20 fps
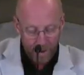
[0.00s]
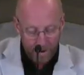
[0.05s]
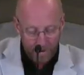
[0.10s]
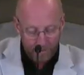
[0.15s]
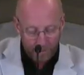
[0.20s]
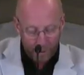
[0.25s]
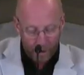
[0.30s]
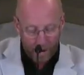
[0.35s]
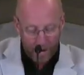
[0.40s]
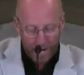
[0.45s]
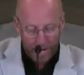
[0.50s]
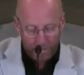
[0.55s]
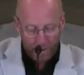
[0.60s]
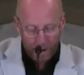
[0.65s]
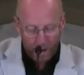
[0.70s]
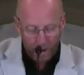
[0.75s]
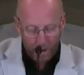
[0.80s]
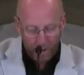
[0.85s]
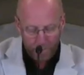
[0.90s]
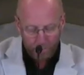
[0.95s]
For I am
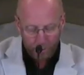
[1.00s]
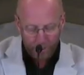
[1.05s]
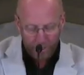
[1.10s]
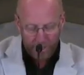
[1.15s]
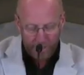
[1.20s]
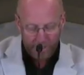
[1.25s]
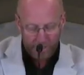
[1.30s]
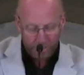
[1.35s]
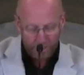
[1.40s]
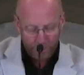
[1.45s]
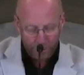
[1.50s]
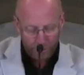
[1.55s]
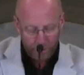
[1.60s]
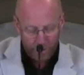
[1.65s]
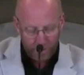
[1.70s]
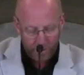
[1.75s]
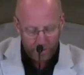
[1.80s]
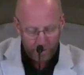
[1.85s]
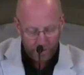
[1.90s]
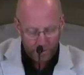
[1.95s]
hard pressed
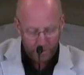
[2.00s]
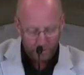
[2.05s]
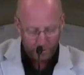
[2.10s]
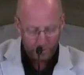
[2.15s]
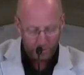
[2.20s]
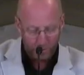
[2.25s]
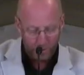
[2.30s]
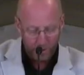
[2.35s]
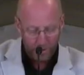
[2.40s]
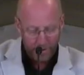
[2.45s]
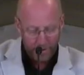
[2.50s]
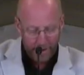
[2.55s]
between the two,